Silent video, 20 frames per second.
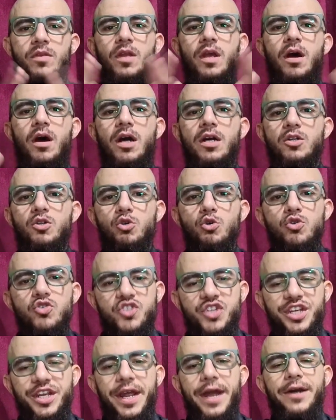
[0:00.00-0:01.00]
There are two
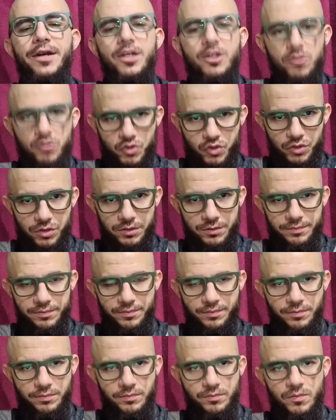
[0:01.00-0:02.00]
scenarios.
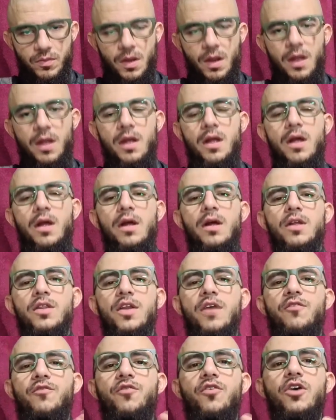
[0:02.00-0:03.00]

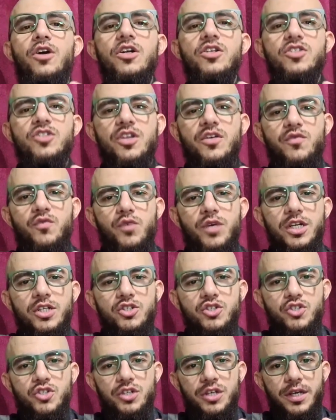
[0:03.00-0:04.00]
The first of
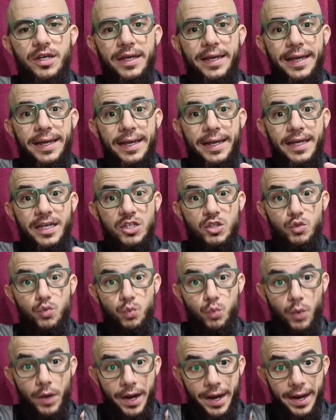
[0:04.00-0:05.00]
which
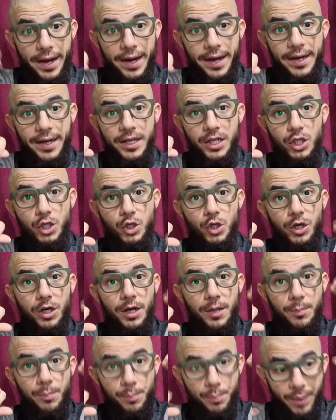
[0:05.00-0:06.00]
is where
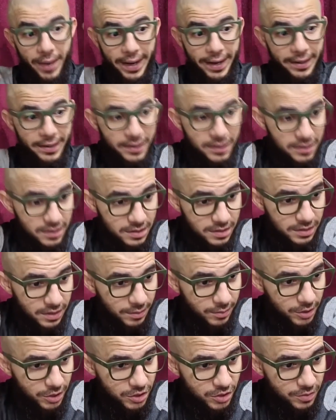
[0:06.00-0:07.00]
your parents,
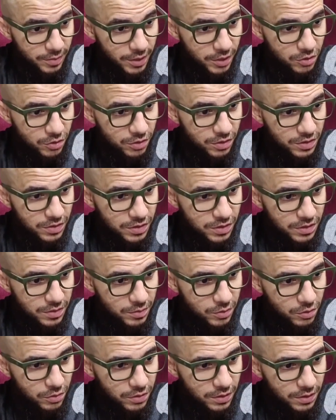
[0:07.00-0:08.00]
let me just make sure this
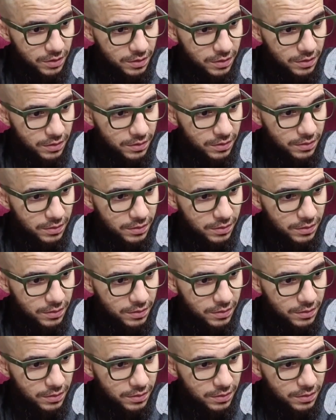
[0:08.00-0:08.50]
is muted.